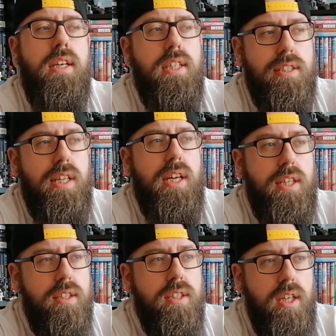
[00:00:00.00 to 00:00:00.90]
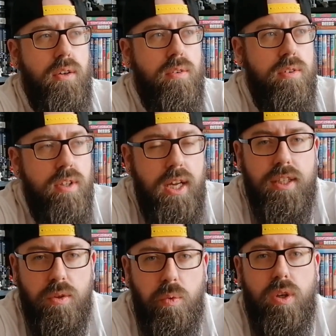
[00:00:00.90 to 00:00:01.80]
it's like,
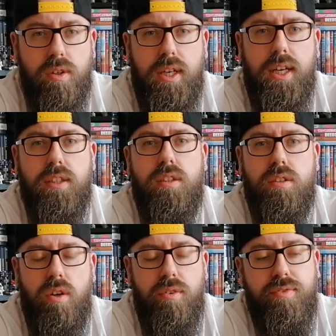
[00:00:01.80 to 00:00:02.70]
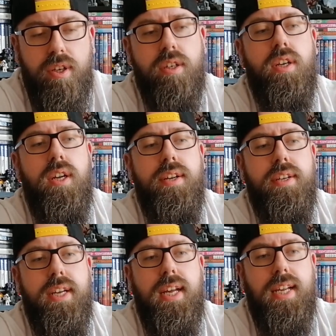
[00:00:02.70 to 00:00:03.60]
end of the world kind of stuff, and
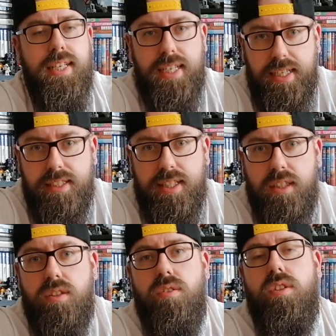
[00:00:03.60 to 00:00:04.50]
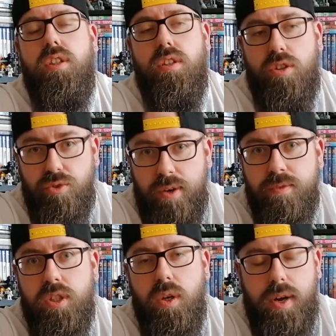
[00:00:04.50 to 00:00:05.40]
it needs that sort of
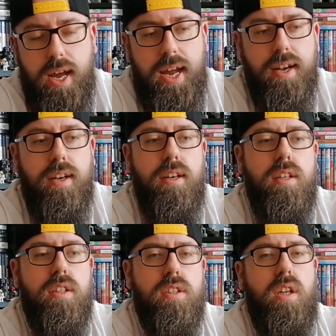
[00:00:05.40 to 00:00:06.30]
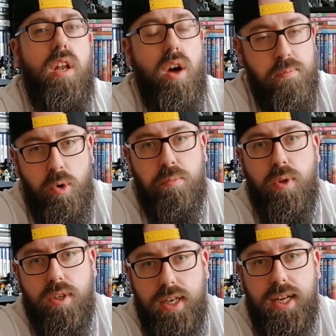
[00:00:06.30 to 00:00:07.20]
grim to it, and there's a lot more
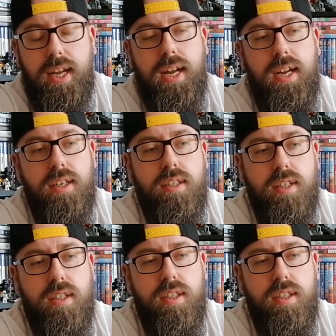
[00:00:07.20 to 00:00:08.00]
blood in it, and